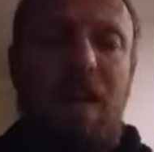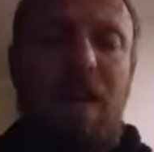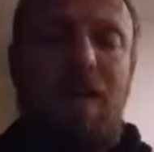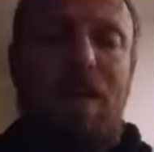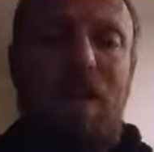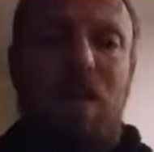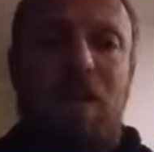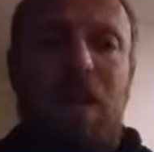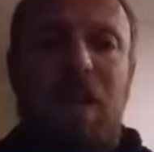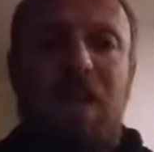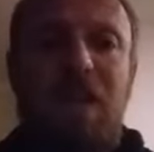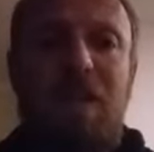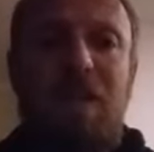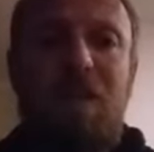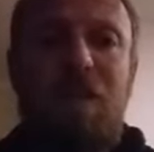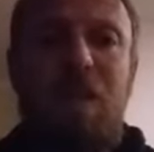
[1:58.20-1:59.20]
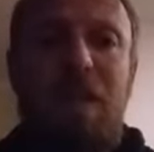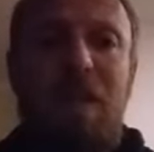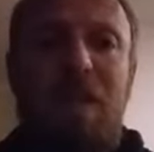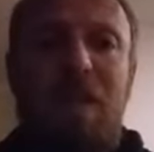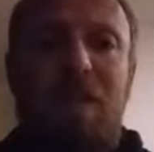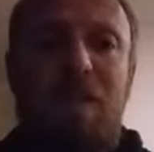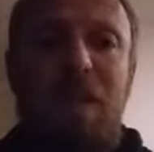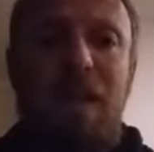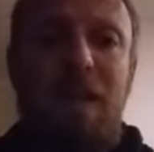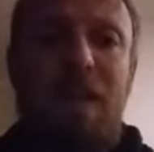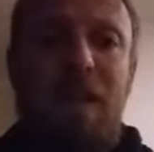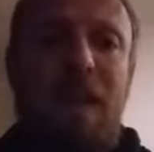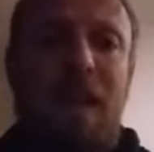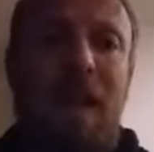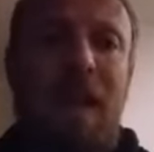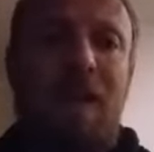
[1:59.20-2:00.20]
for 10 to 20 minutes,
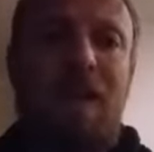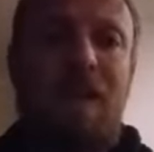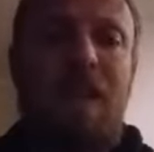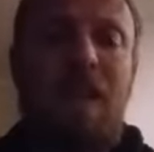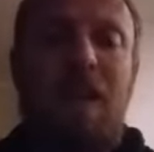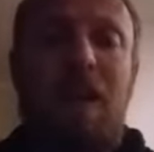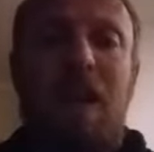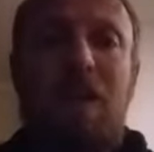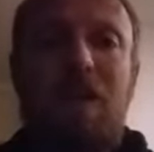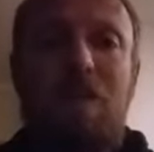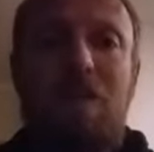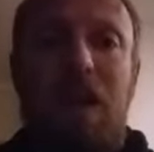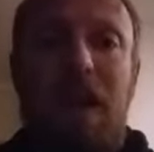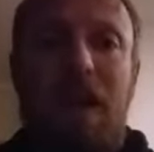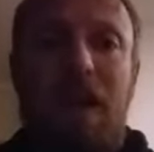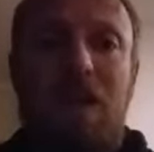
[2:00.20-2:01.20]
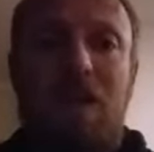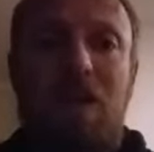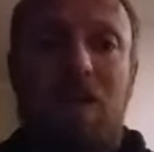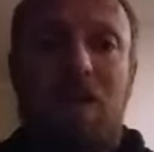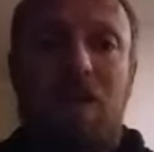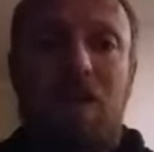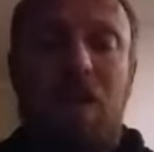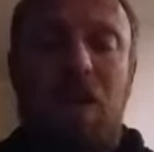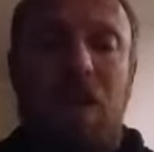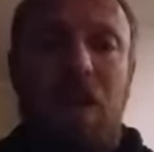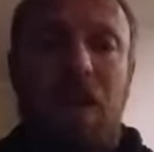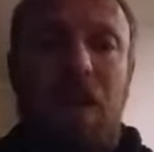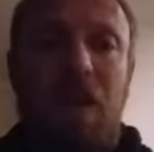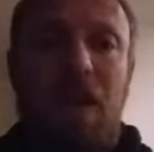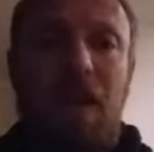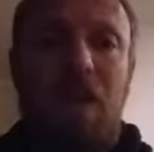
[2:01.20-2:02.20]
it actually then goes back to
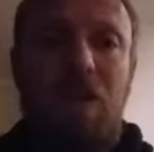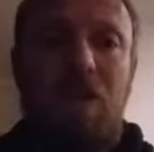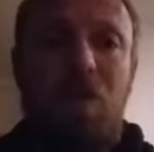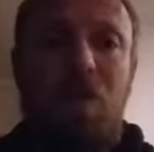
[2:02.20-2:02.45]
its